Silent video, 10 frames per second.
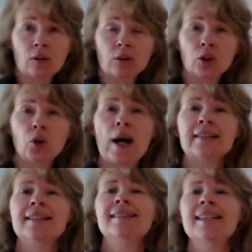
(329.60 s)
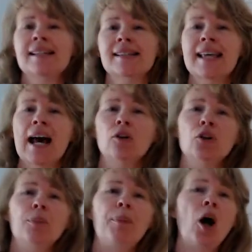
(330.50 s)
You had to discount your
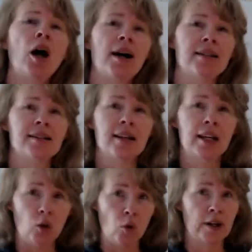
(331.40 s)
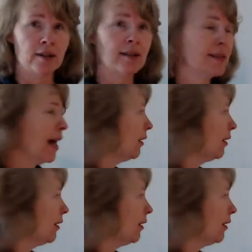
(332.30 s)
bond in order to sell it.